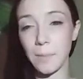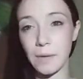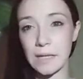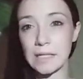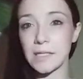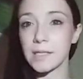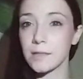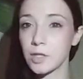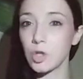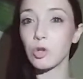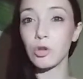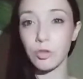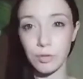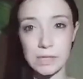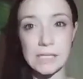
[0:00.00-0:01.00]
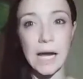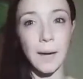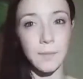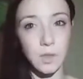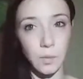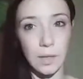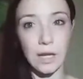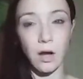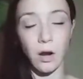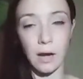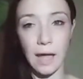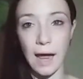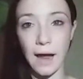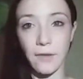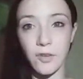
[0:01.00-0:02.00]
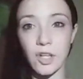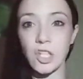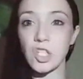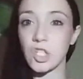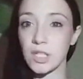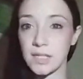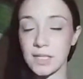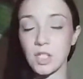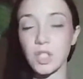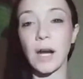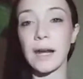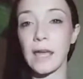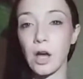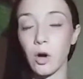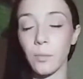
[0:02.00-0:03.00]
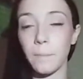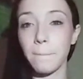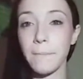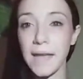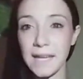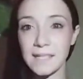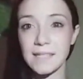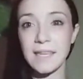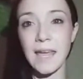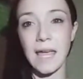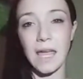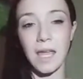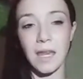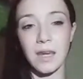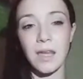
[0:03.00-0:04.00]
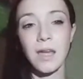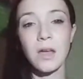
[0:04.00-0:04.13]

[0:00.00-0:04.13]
but it's 2 to 3 times a week on average, just to try to help maintain